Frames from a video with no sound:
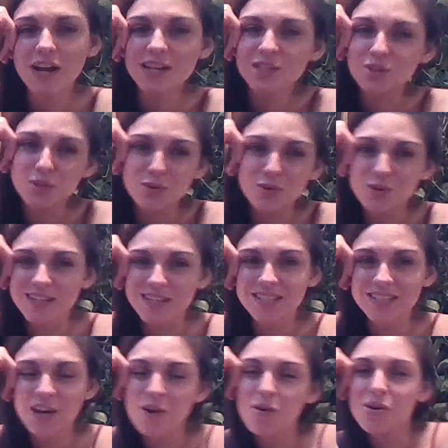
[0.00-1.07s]
as well as
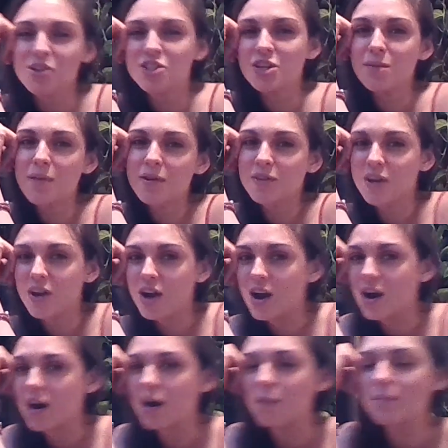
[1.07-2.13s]
links can be found
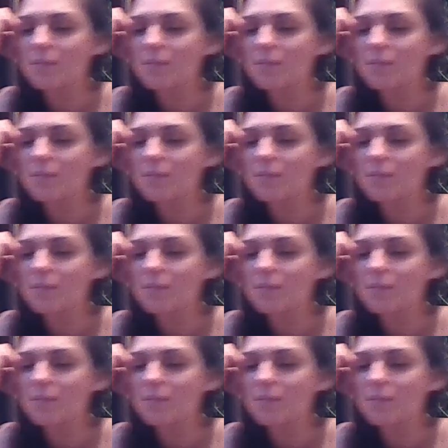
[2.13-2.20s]
down